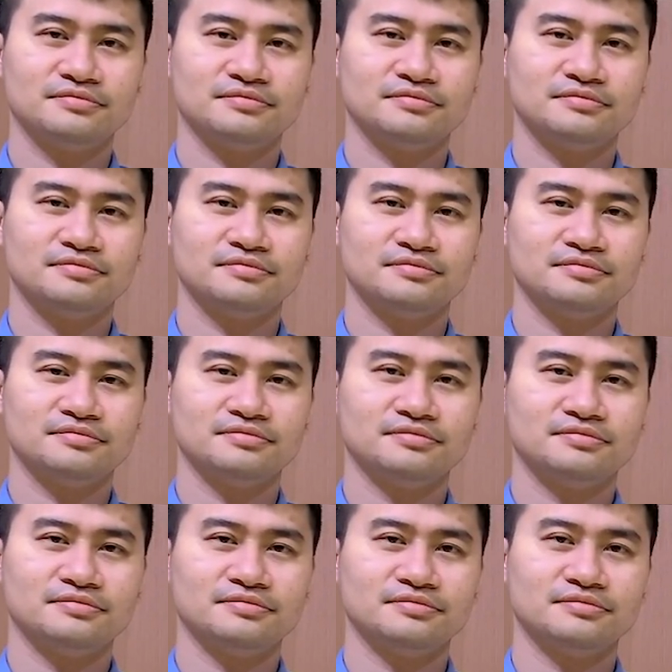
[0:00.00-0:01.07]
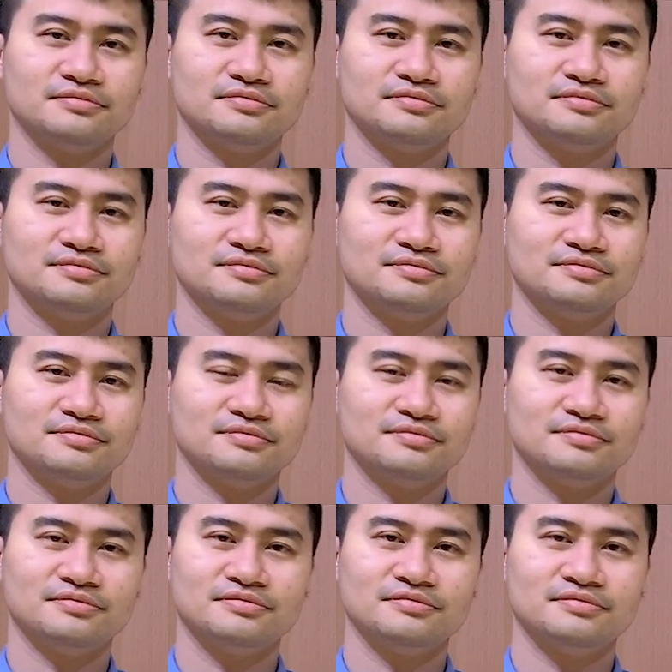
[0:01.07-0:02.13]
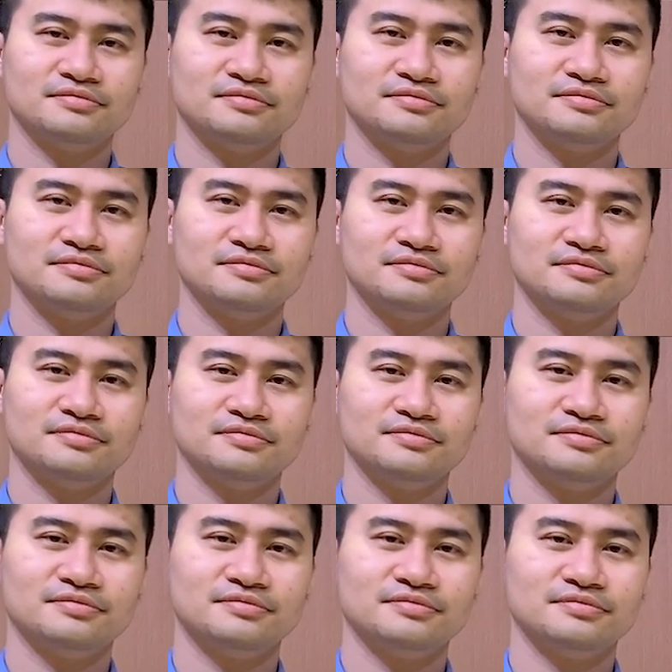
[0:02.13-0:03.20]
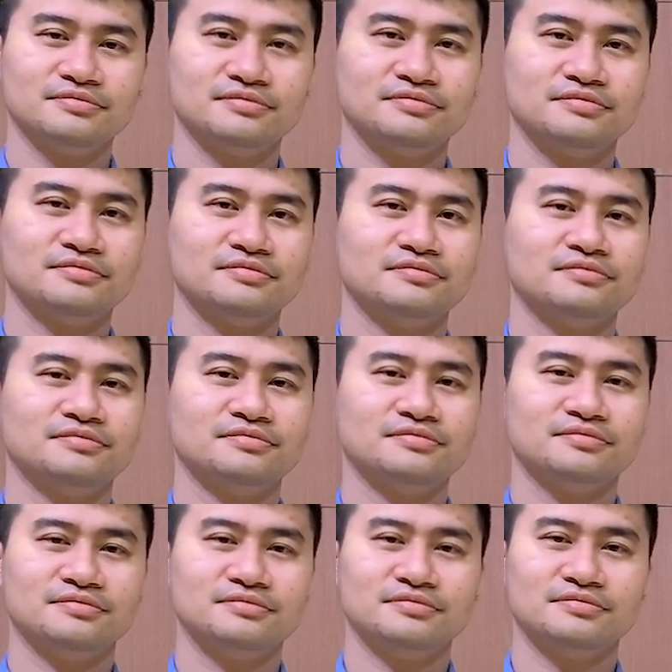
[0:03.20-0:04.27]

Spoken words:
This person isn't speaking.